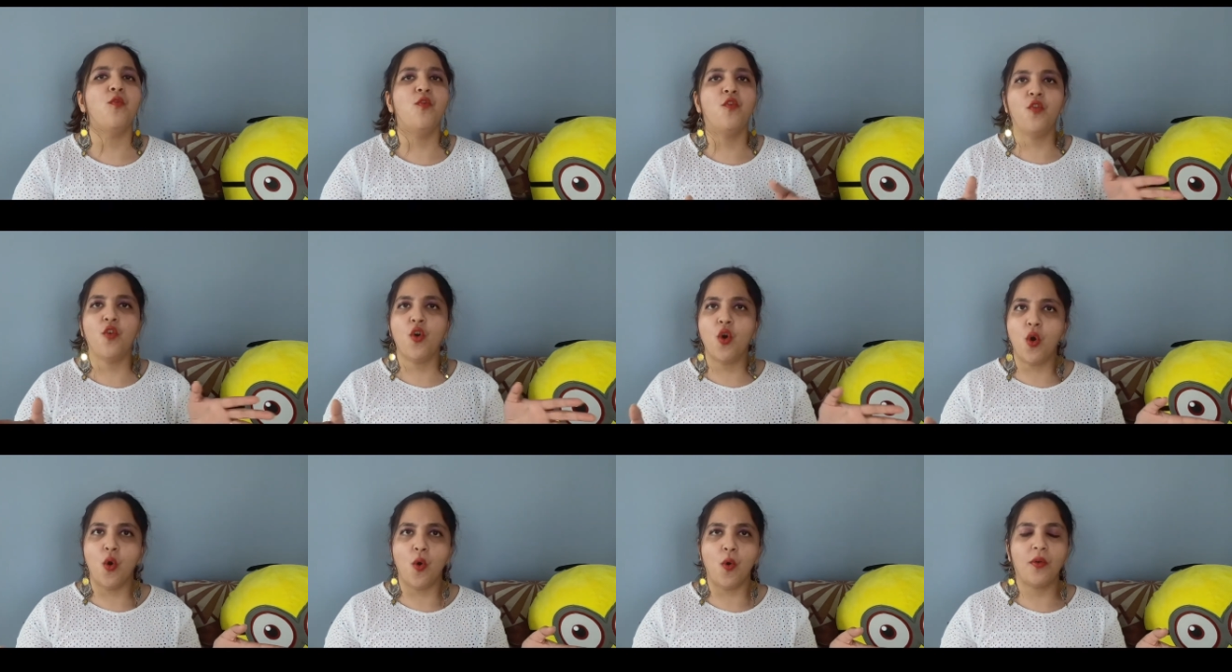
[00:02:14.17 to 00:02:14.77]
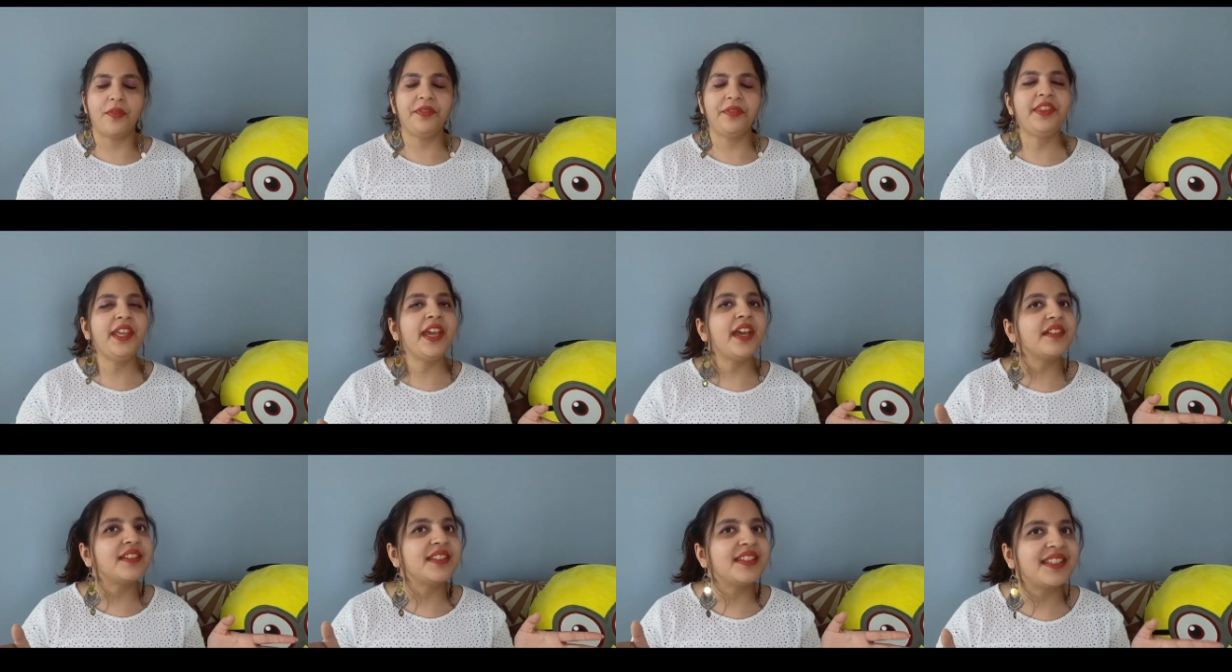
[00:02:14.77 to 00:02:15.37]
whoa,
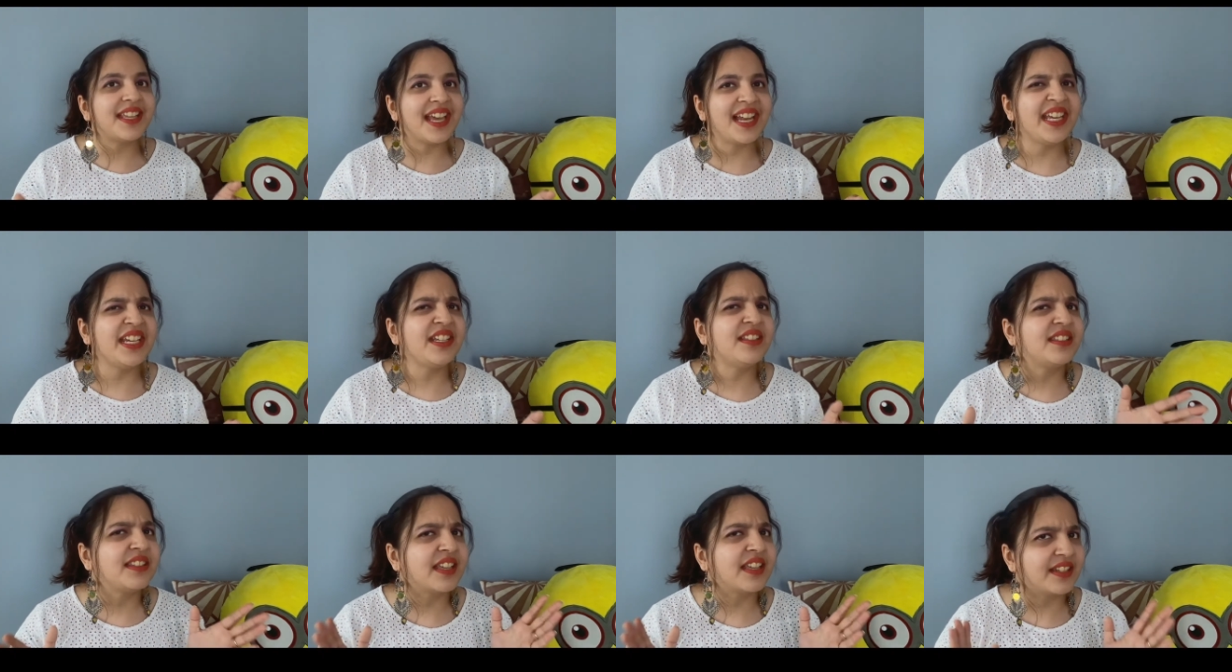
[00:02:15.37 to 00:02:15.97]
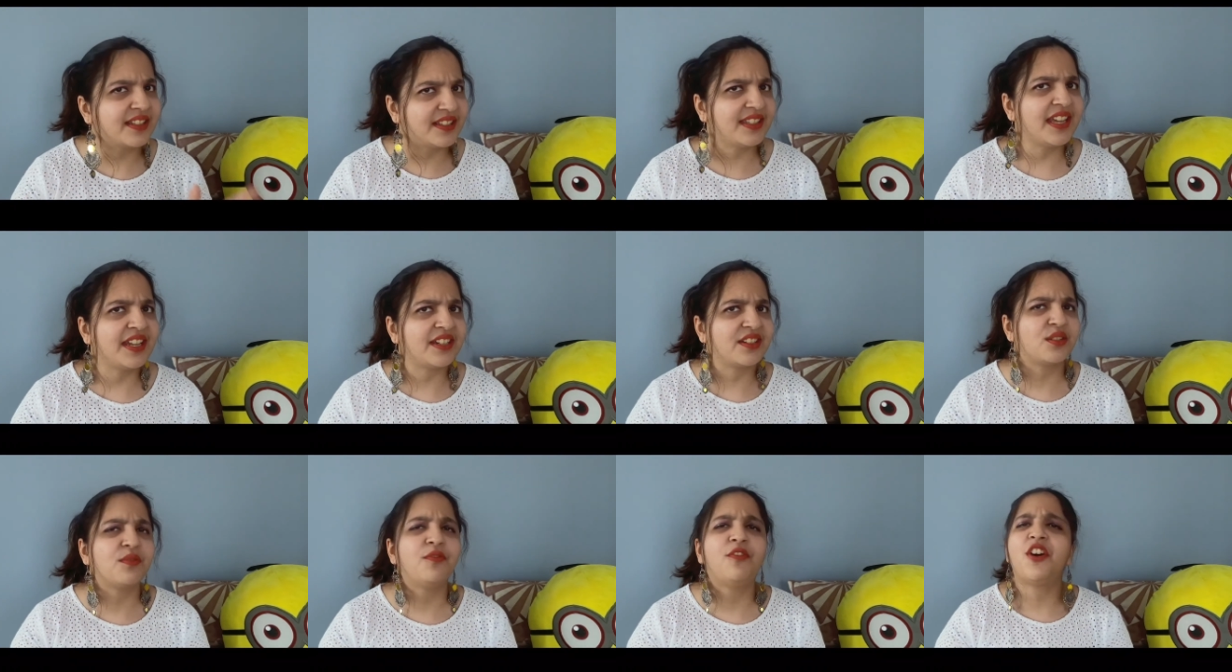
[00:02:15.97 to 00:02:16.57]
they're selling
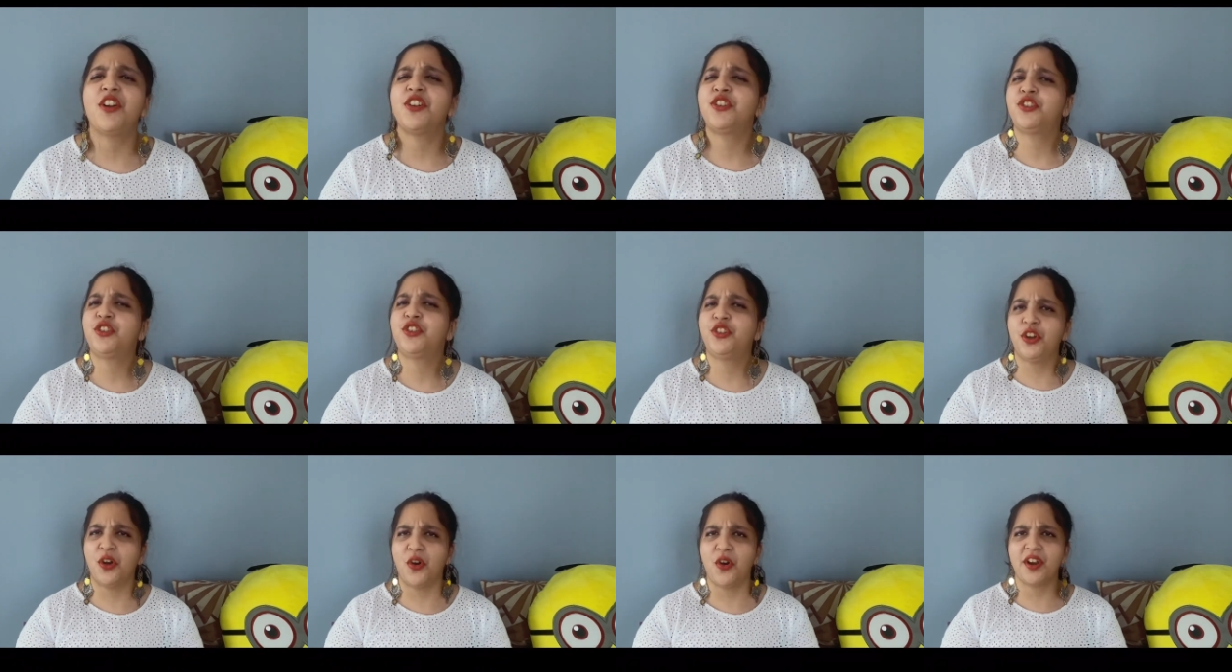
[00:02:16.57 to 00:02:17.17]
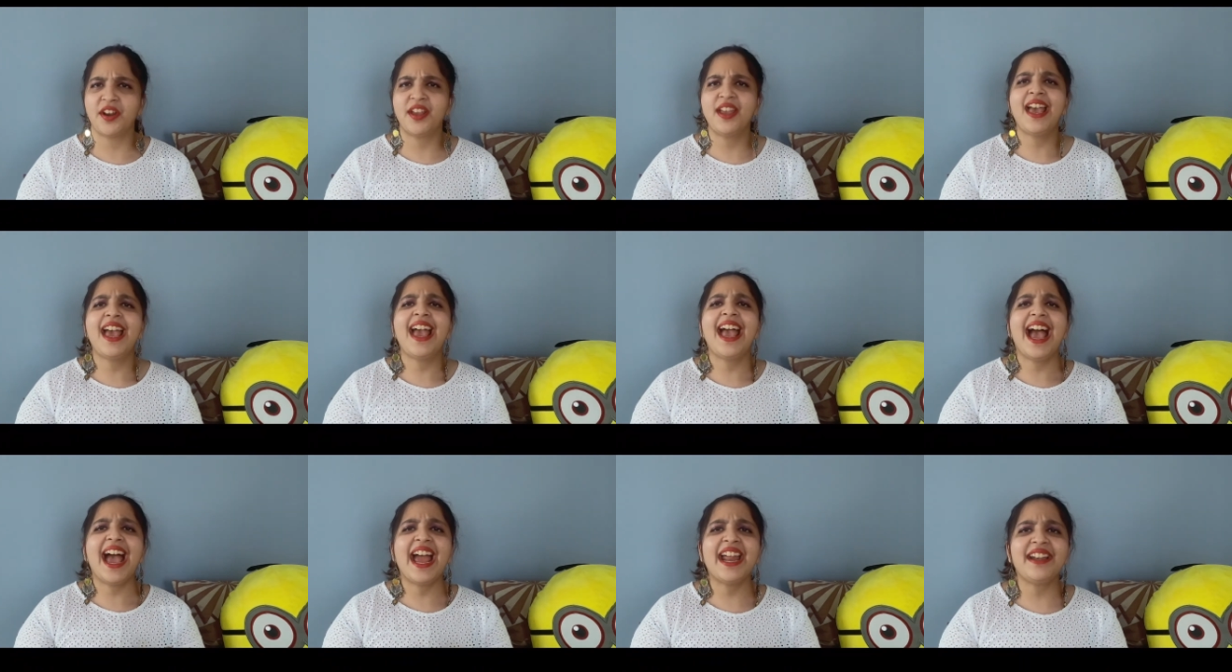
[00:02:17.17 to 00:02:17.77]
sunsets for sure
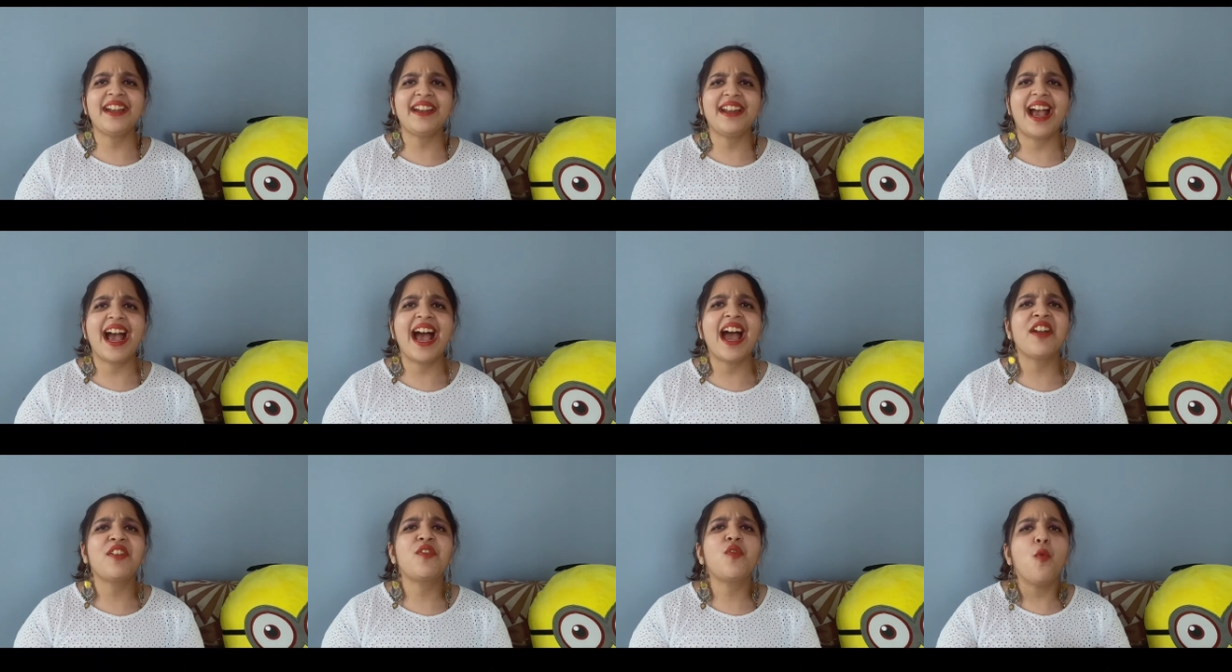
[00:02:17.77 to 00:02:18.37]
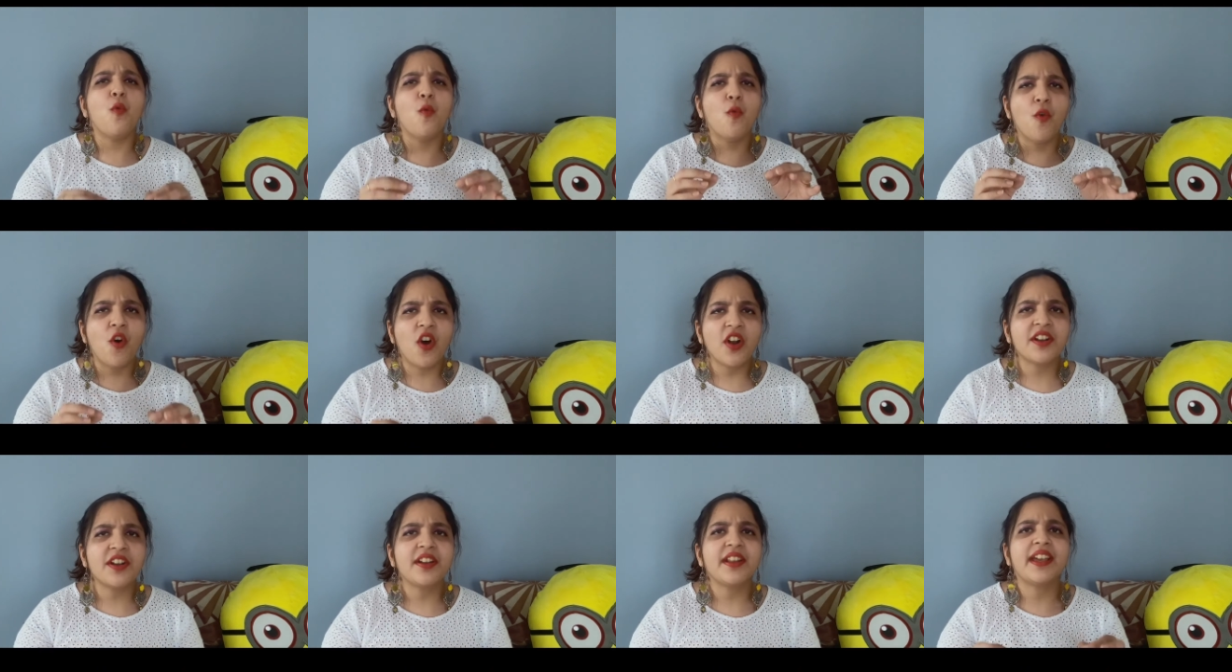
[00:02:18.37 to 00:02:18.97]
and at
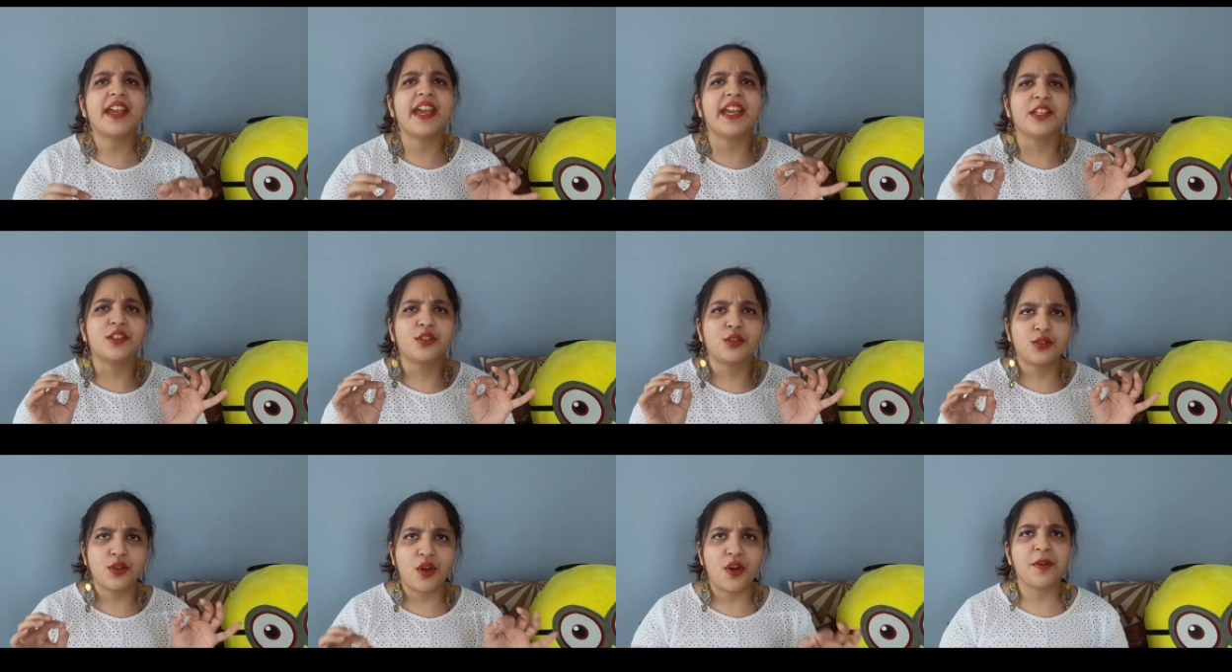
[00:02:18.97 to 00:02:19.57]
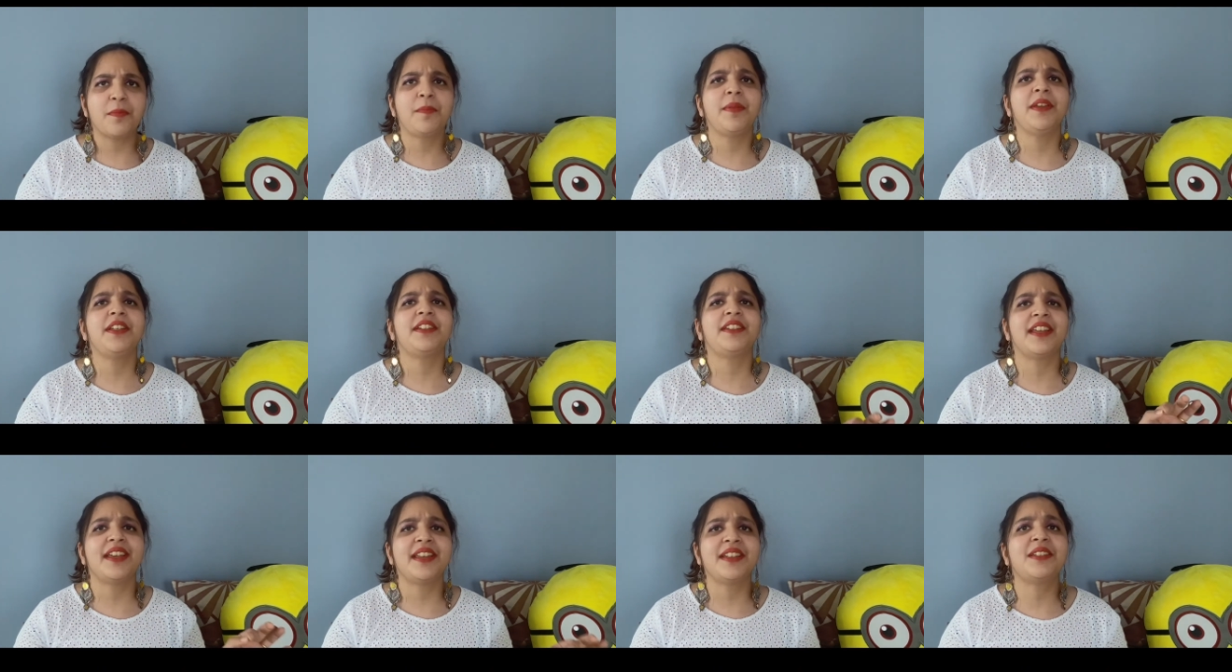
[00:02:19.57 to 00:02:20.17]
what
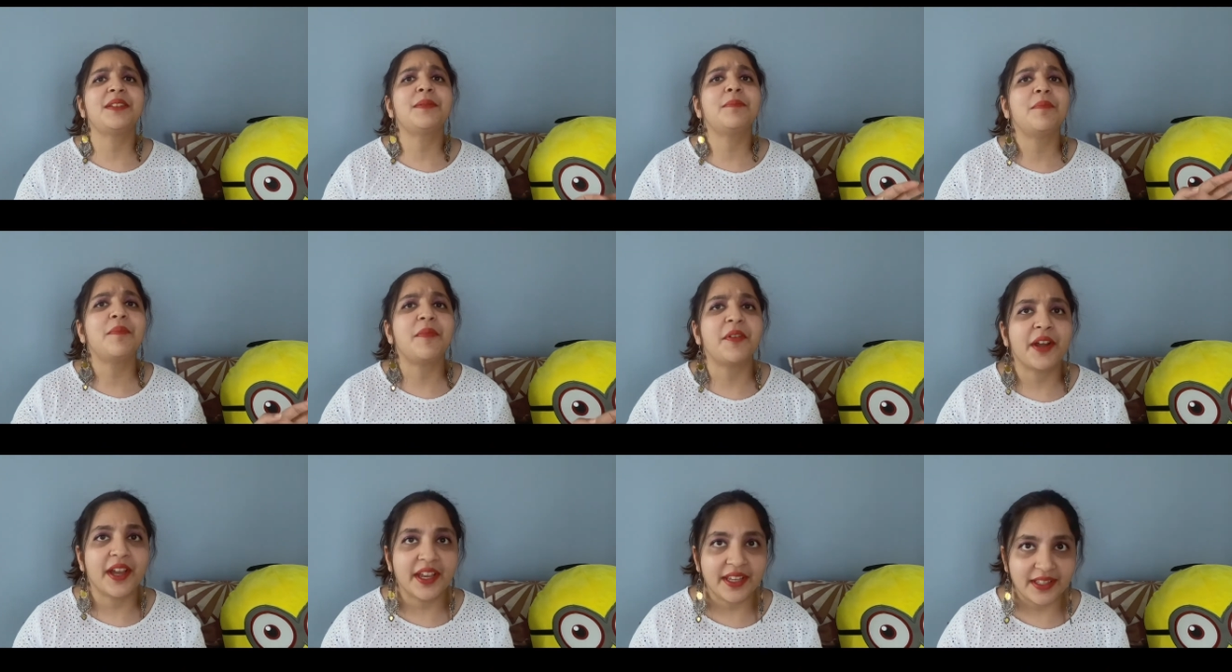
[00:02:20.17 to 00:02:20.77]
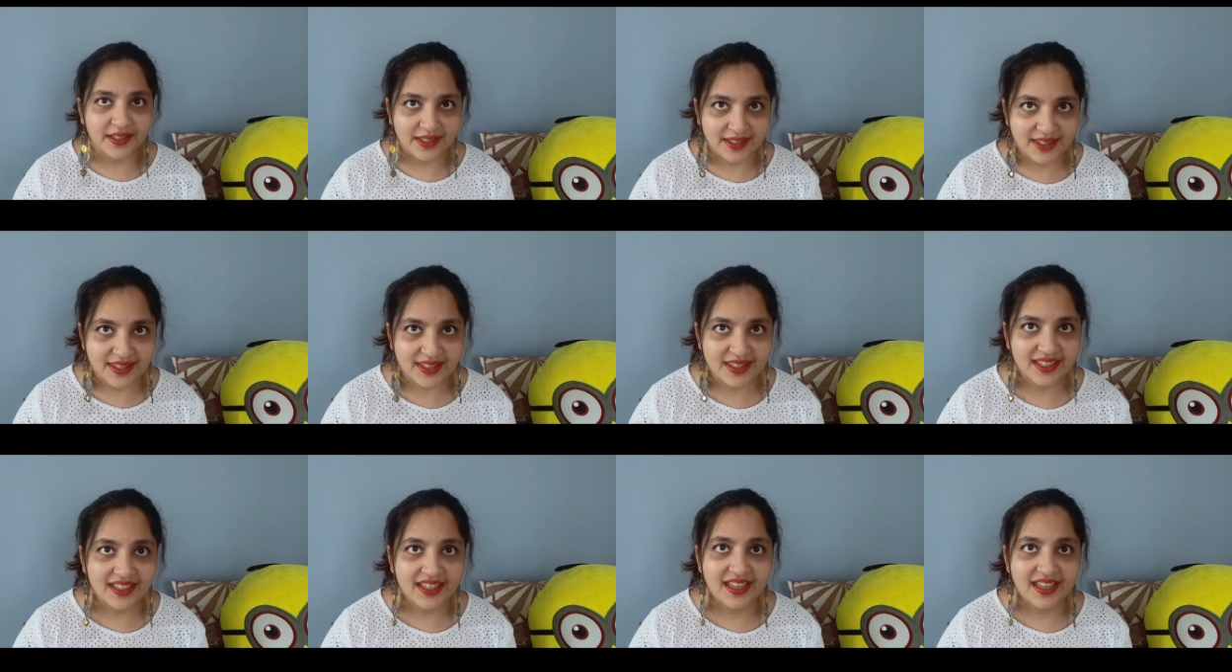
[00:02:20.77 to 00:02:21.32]
exorbitant price